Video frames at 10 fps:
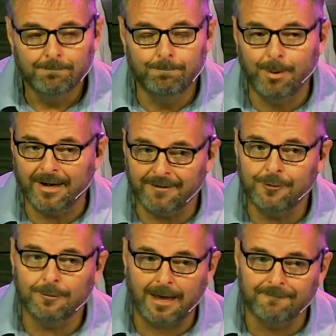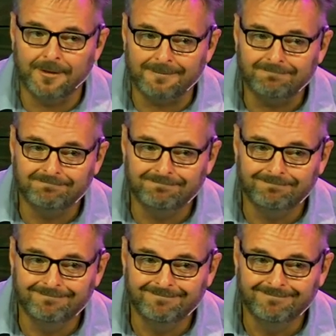But if you love them,
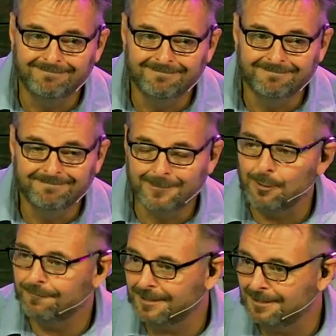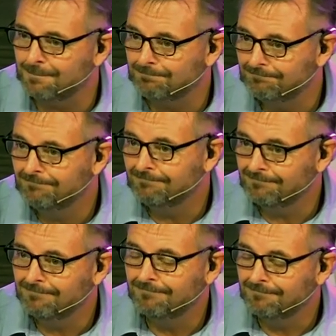you'll feed them.
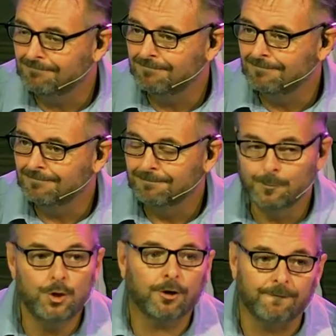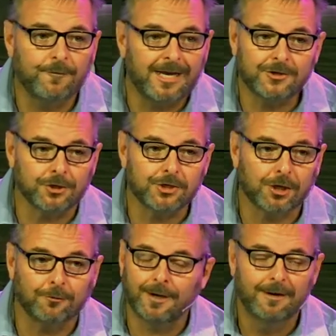You can feed your
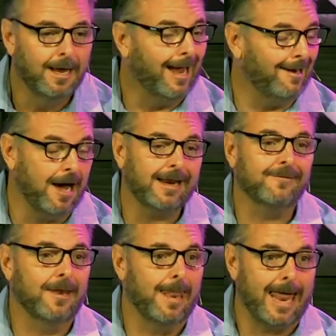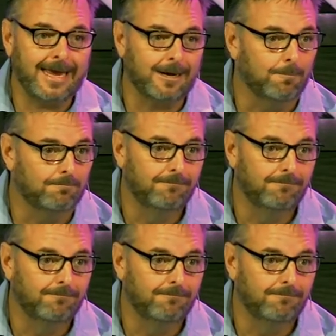children and not even like them.